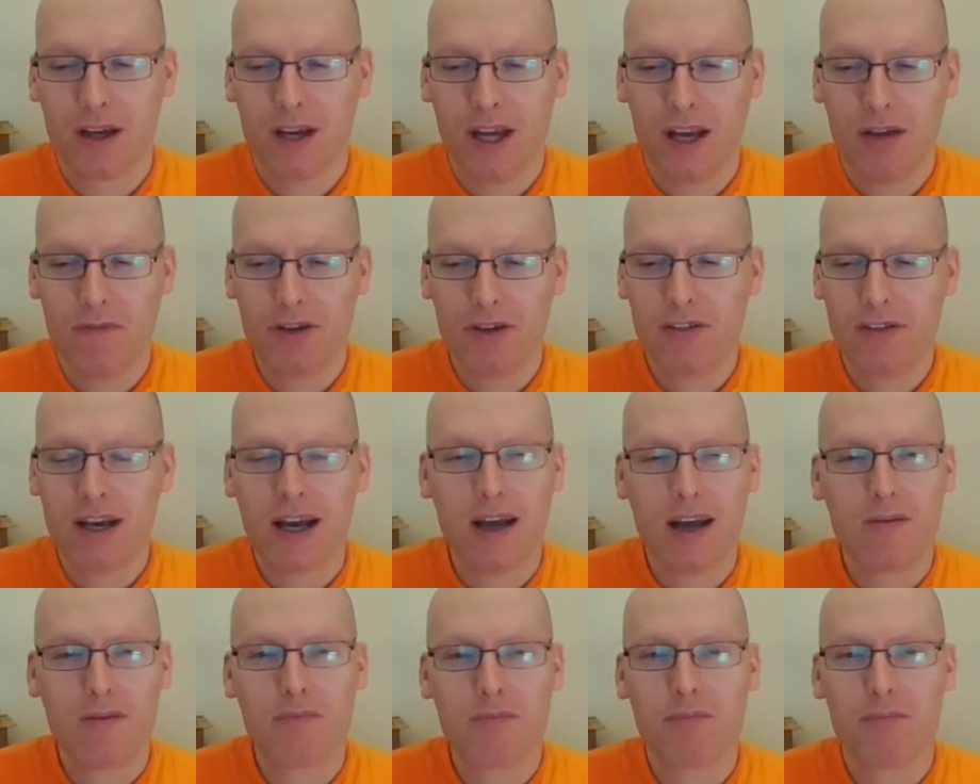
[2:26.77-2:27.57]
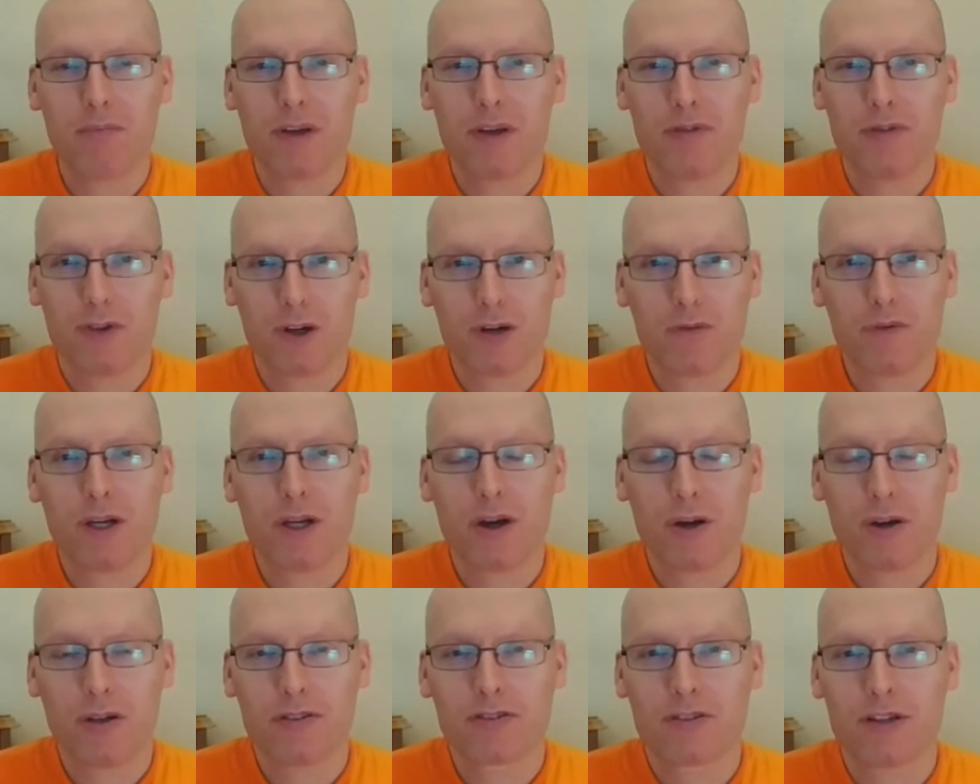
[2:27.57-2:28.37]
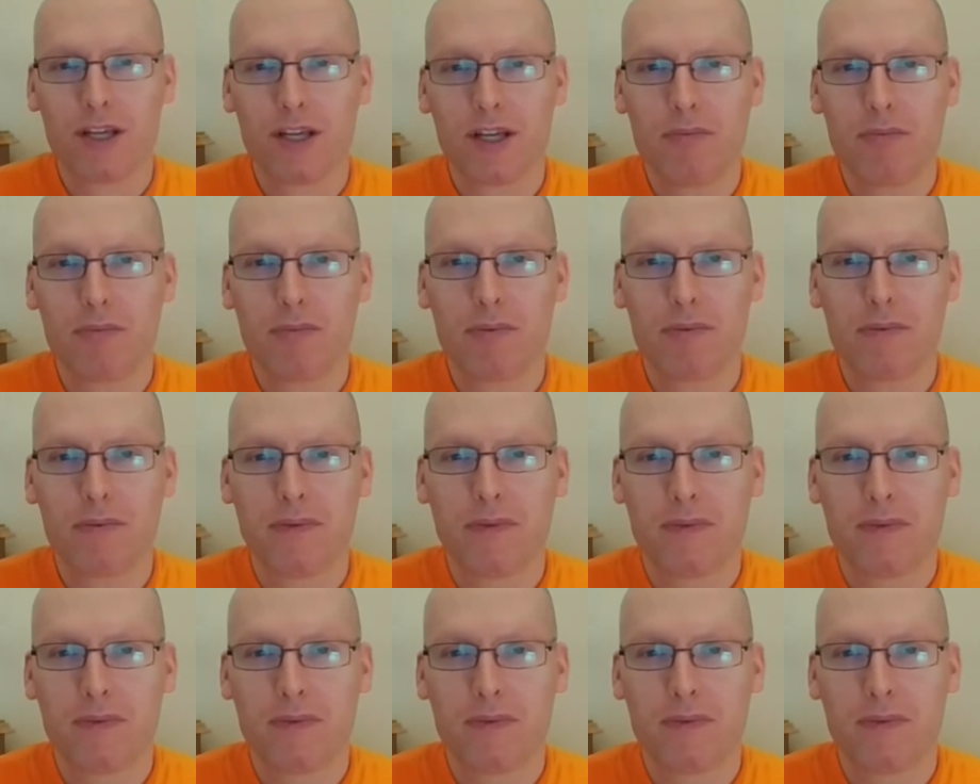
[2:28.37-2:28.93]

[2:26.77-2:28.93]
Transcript: every time before we go to sleep,